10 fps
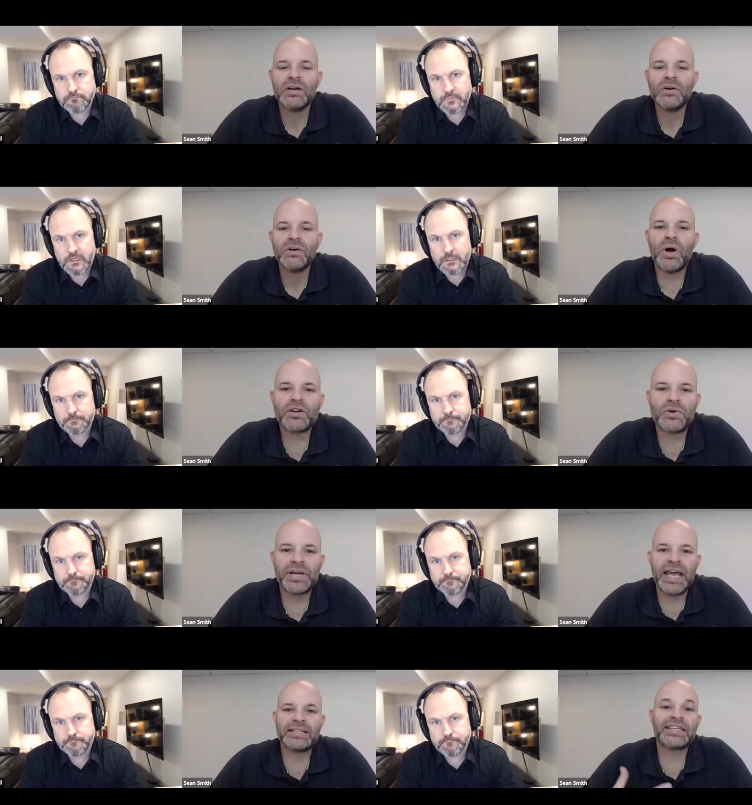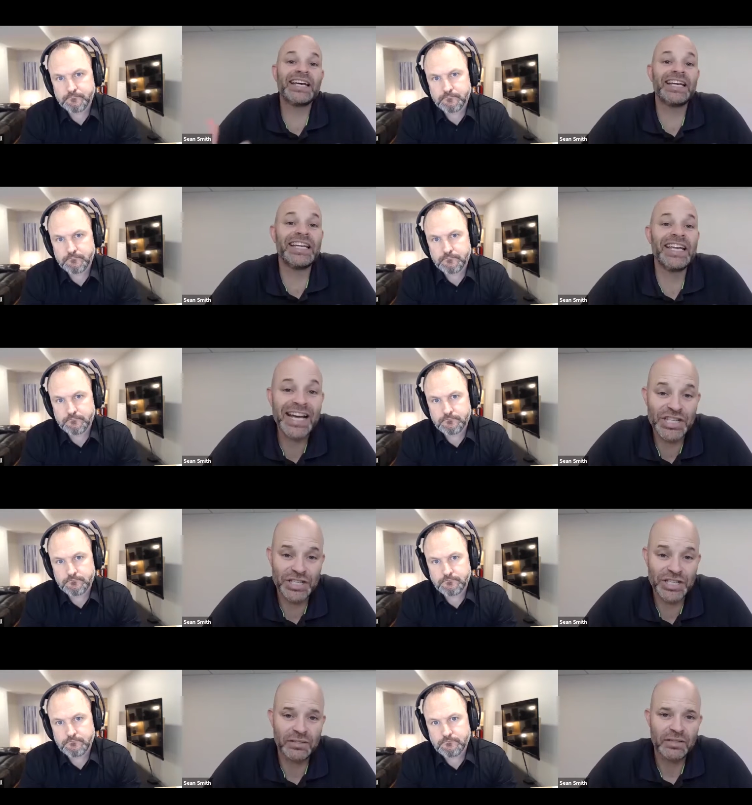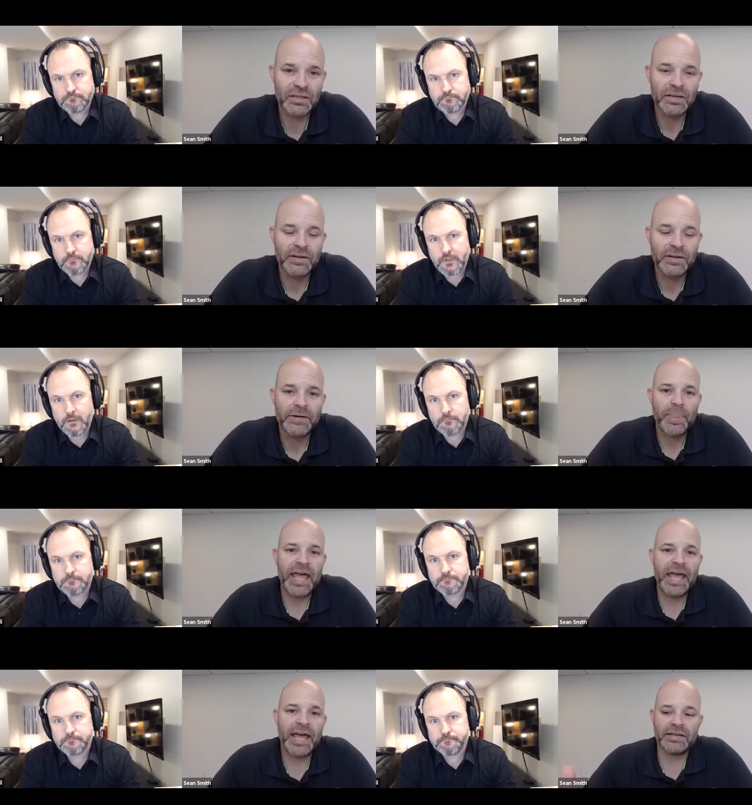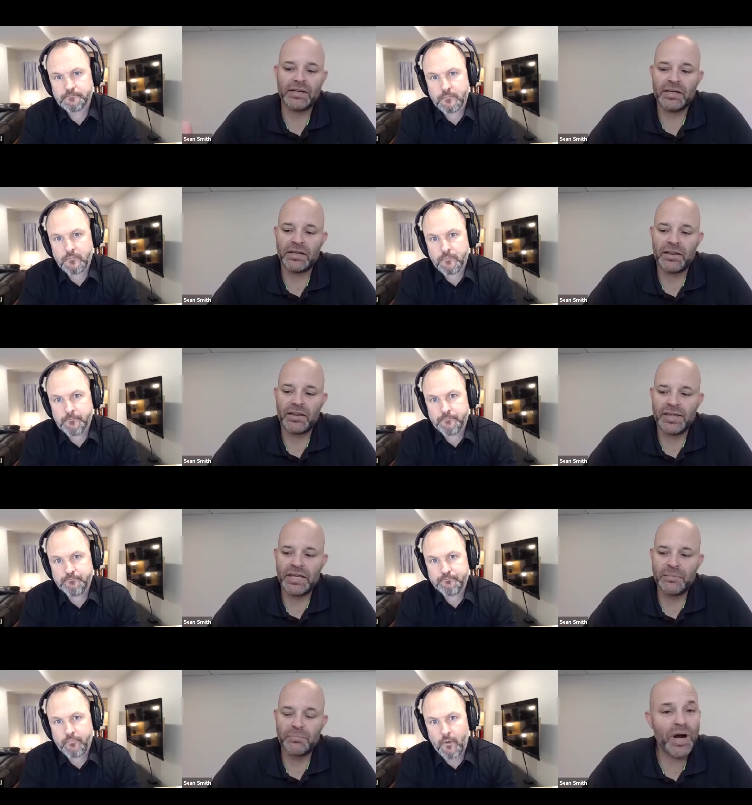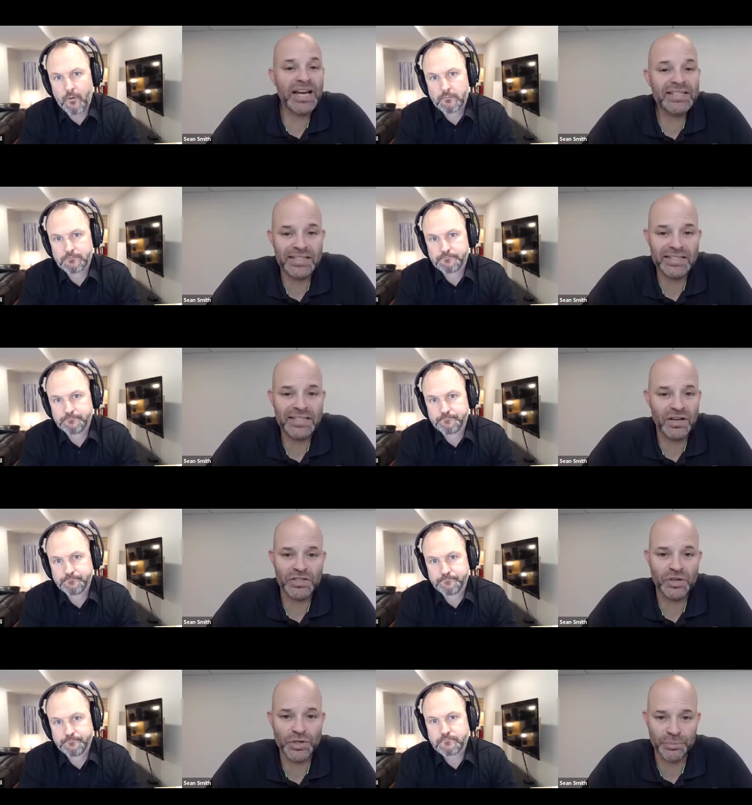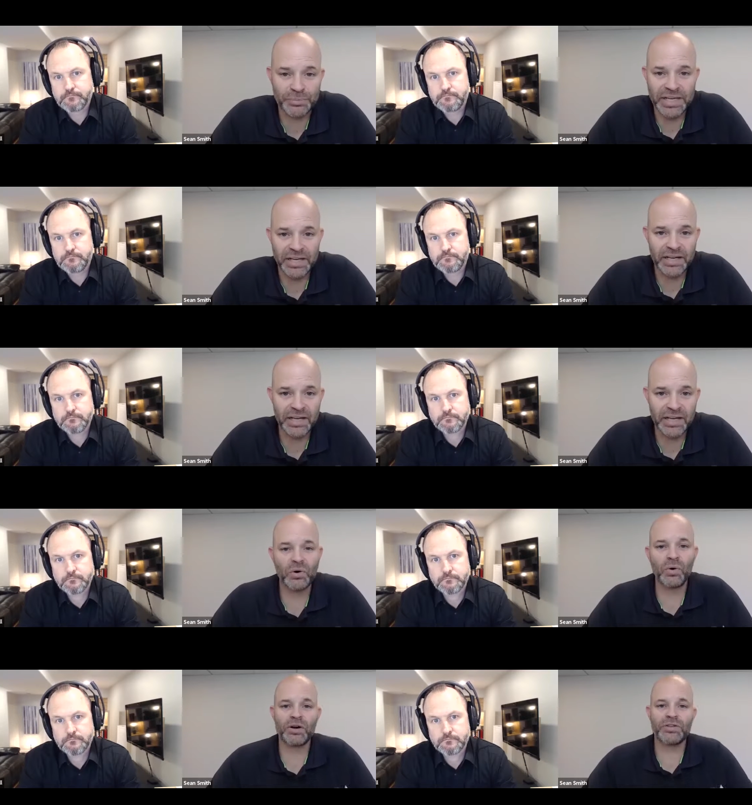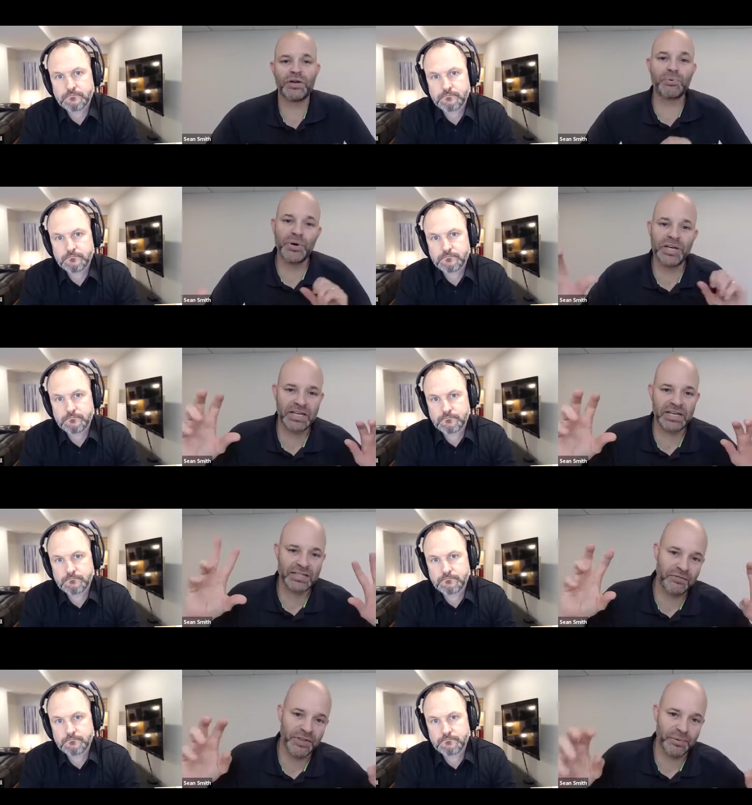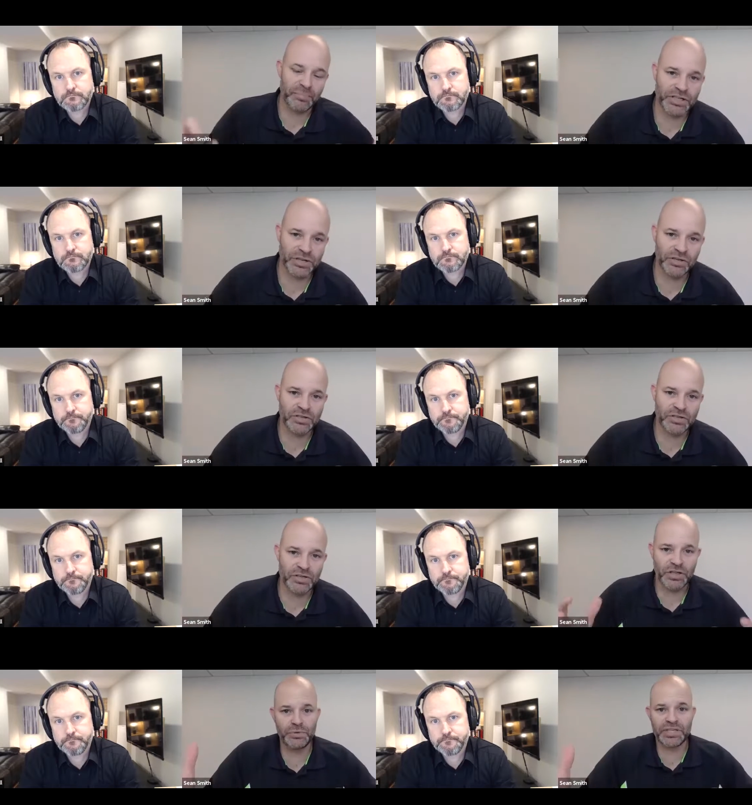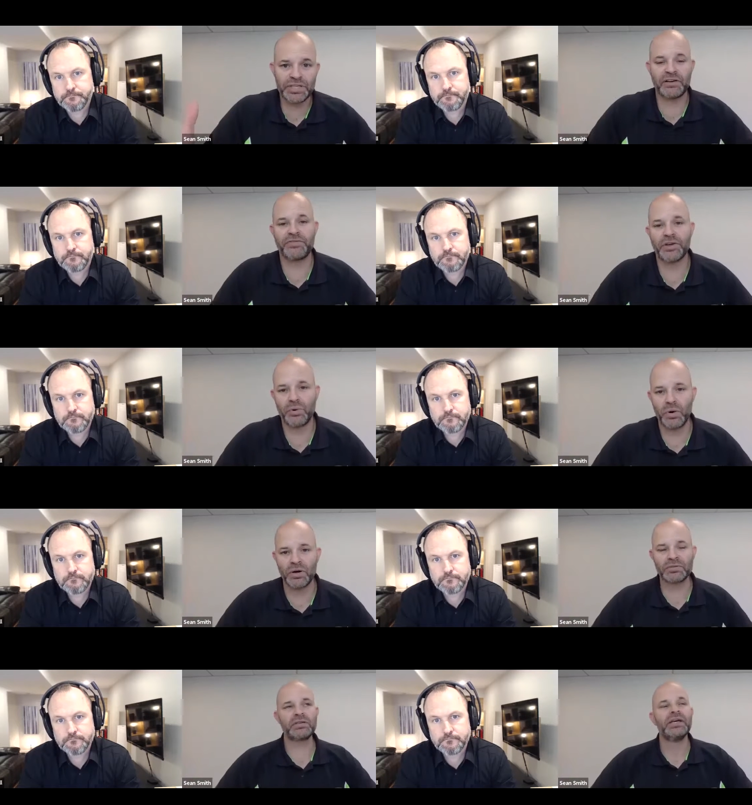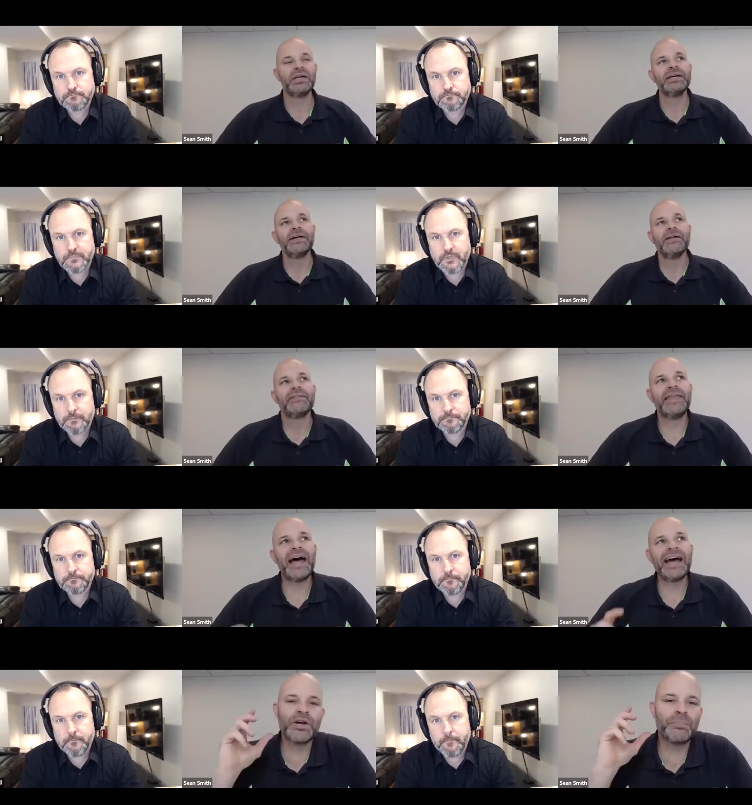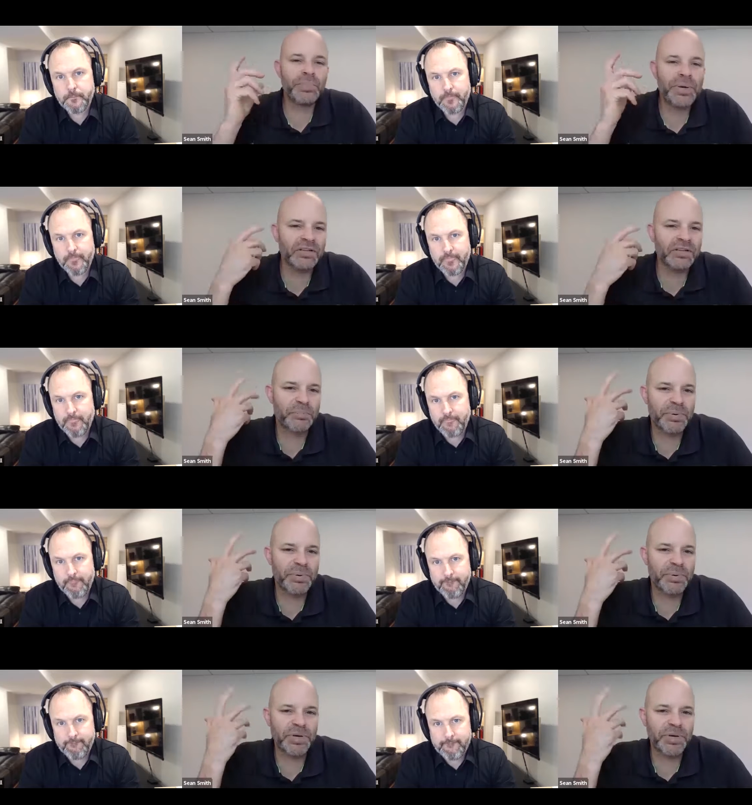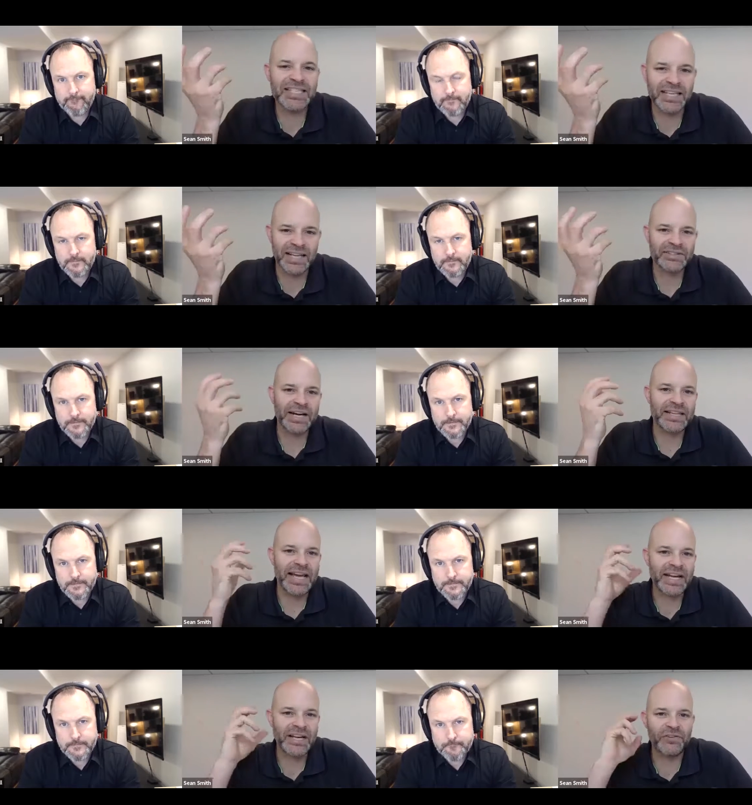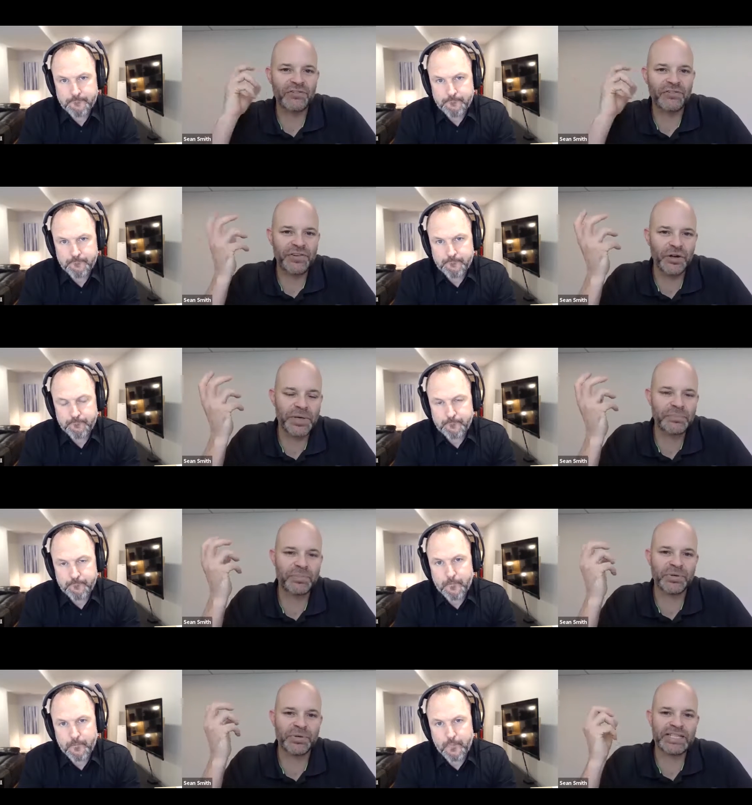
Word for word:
Speaker 1: yeah. what creates connection. Yep. And the presence on social media or the prettiness of the pictures or the cuteness of the quotes that could appeal to people's intellect, right? That could fulfill people's